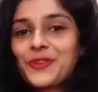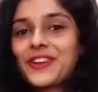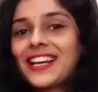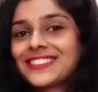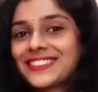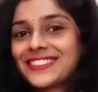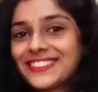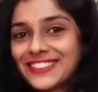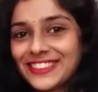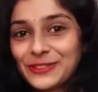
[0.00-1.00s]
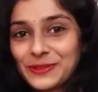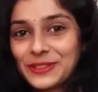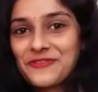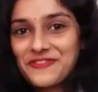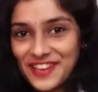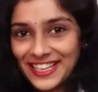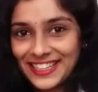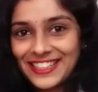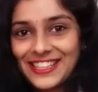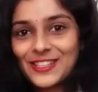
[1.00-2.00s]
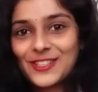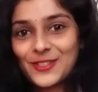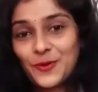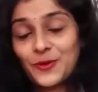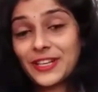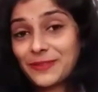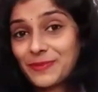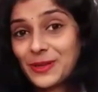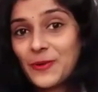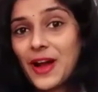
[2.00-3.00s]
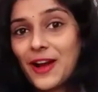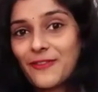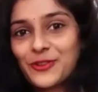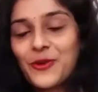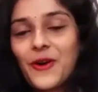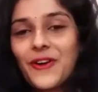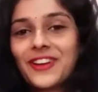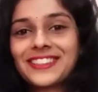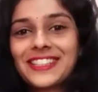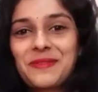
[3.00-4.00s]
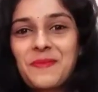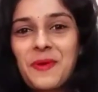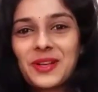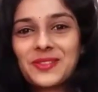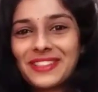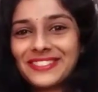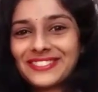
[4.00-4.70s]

you guys are really doing well. So let me know how are you all in the comment box below.